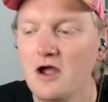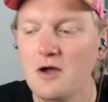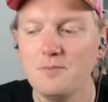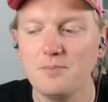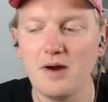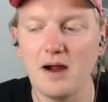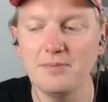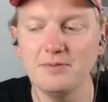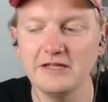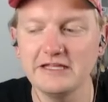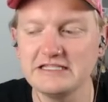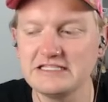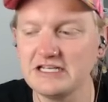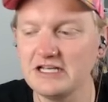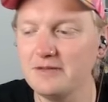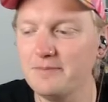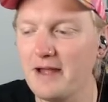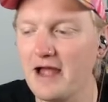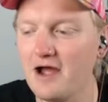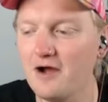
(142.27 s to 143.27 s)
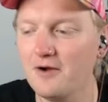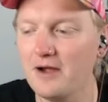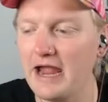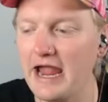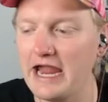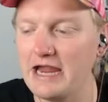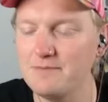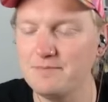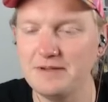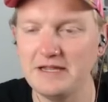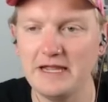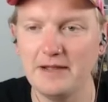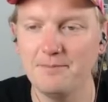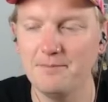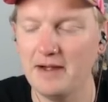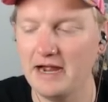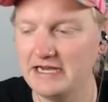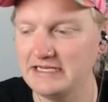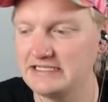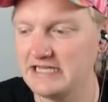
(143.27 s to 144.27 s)
Probably till about 8 p.m.
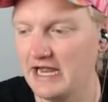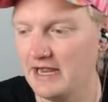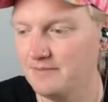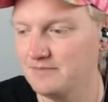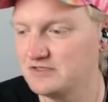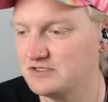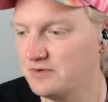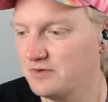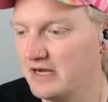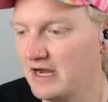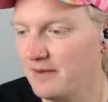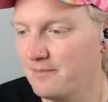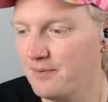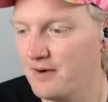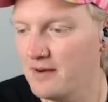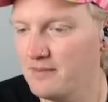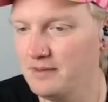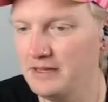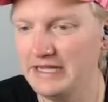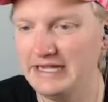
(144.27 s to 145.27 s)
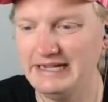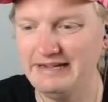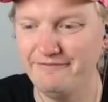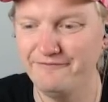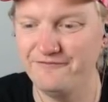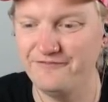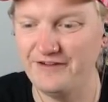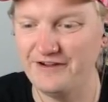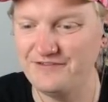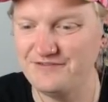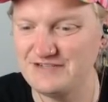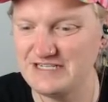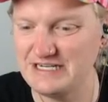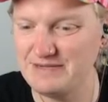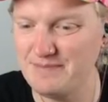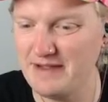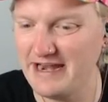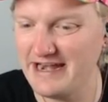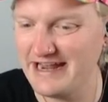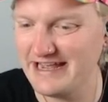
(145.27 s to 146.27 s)
my time. So we got probably 50
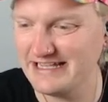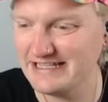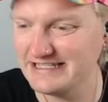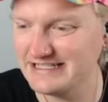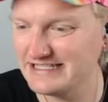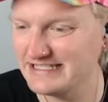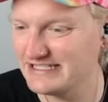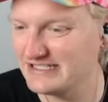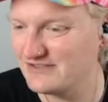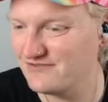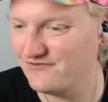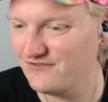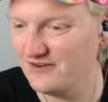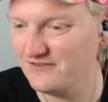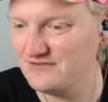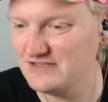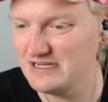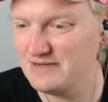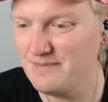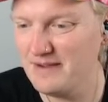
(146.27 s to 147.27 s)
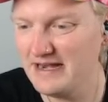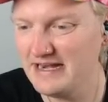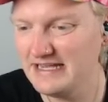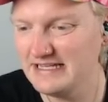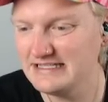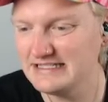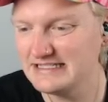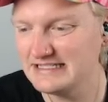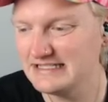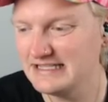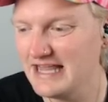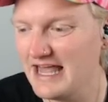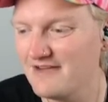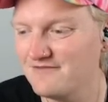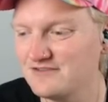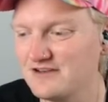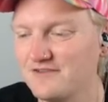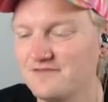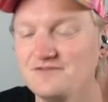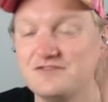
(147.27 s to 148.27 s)
minutes
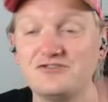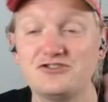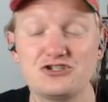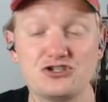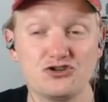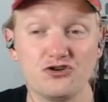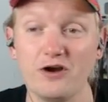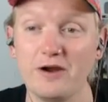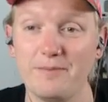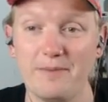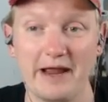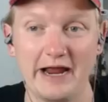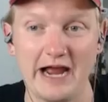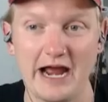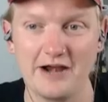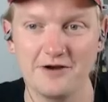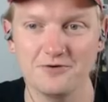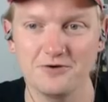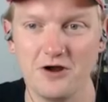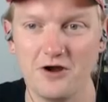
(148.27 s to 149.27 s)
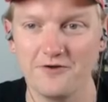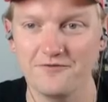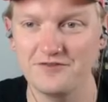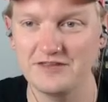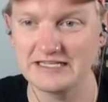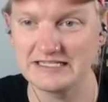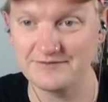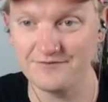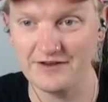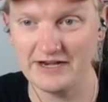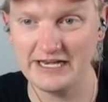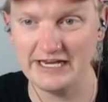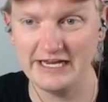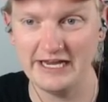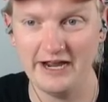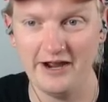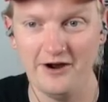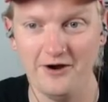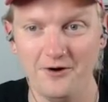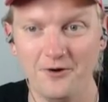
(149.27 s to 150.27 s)
left of streaming. I don't know if this
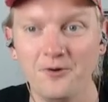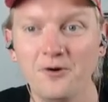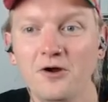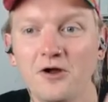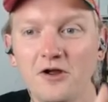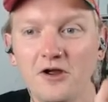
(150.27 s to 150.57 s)
video